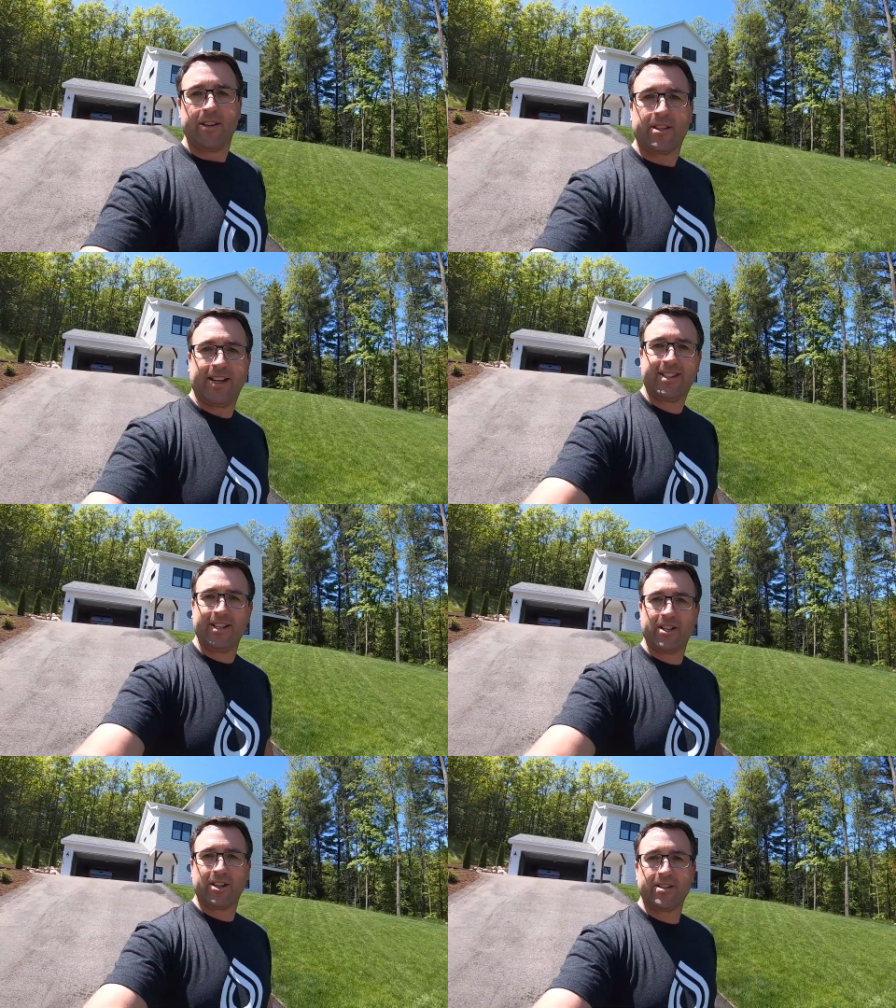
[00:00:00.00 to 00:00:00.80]
So that's
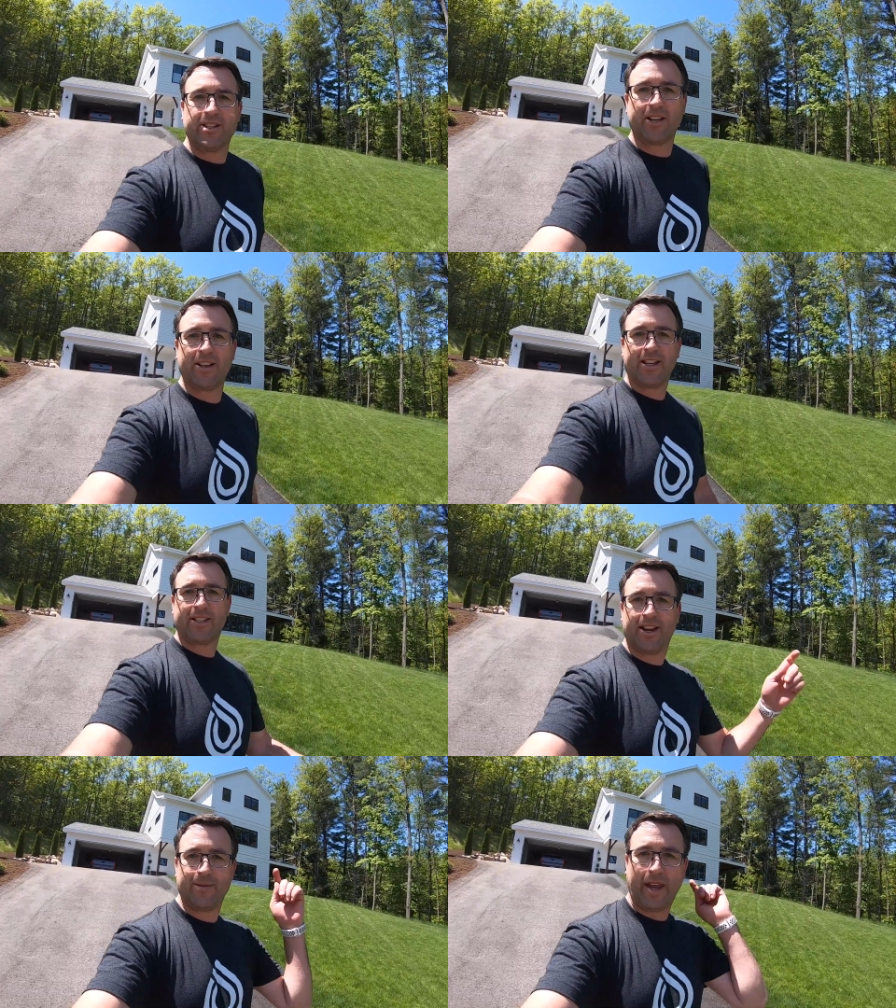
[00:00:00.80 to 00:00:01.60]
it, nerds. Until
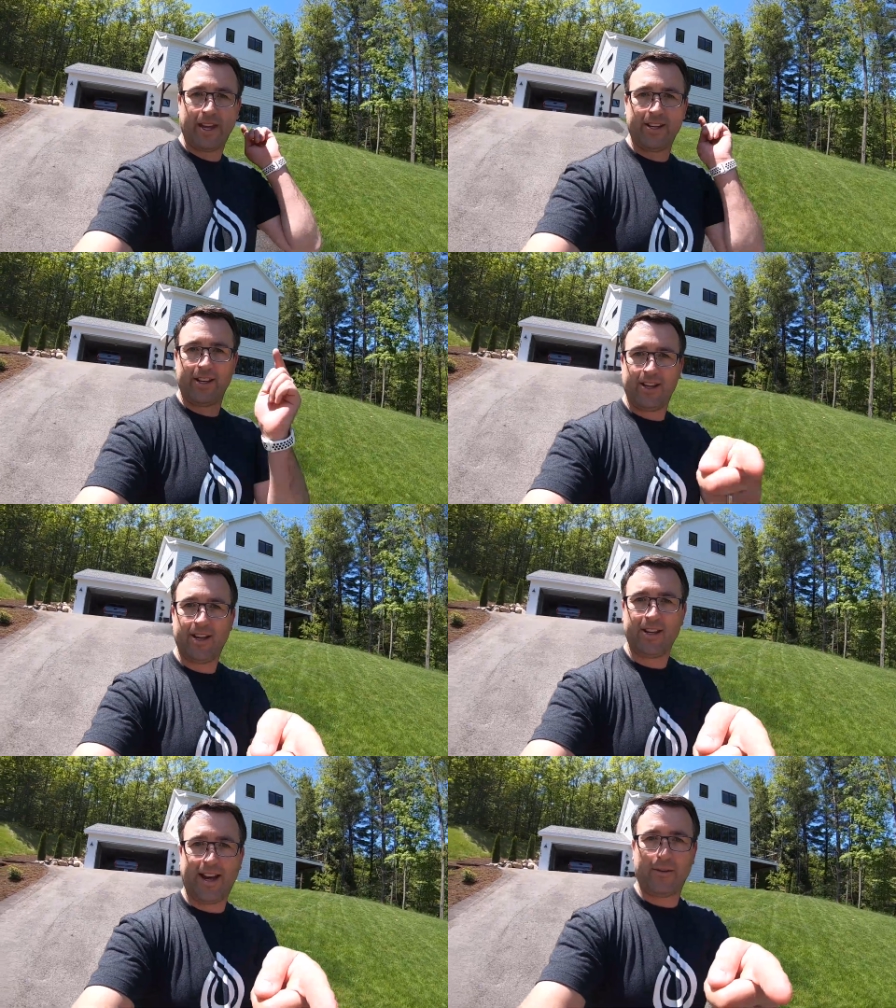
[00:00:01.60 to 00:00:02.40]
next time, Andy
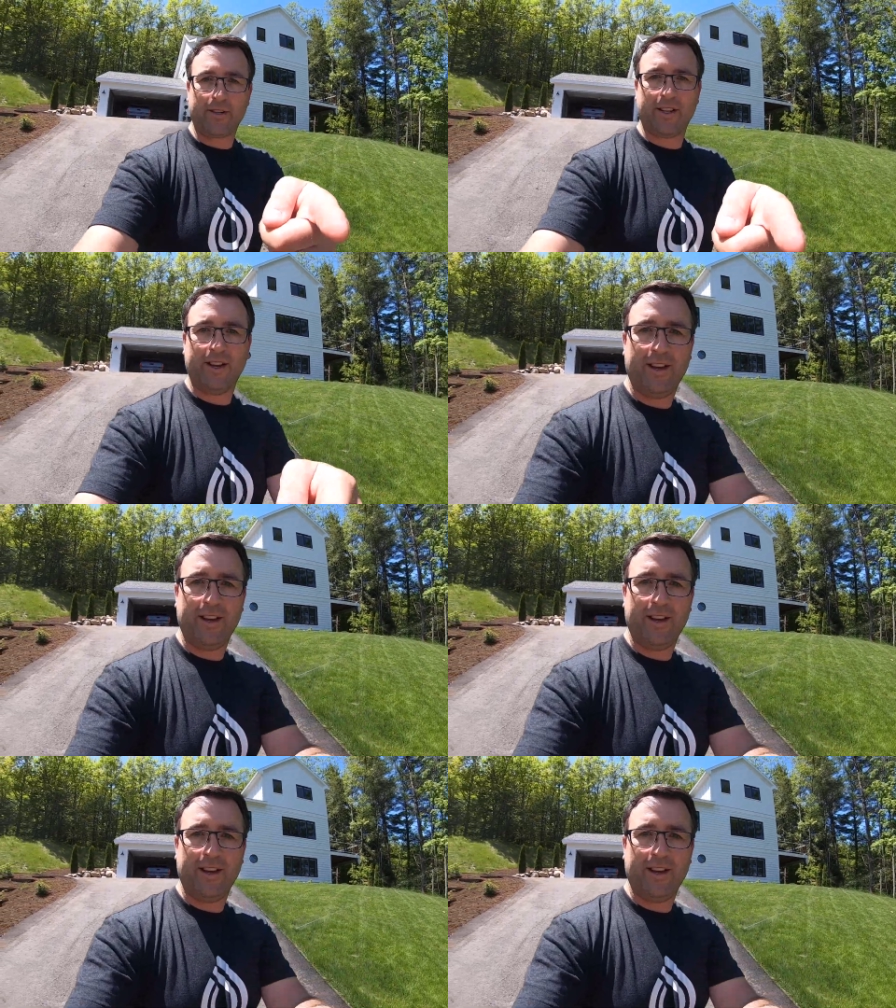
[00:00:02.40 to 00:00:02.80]
out.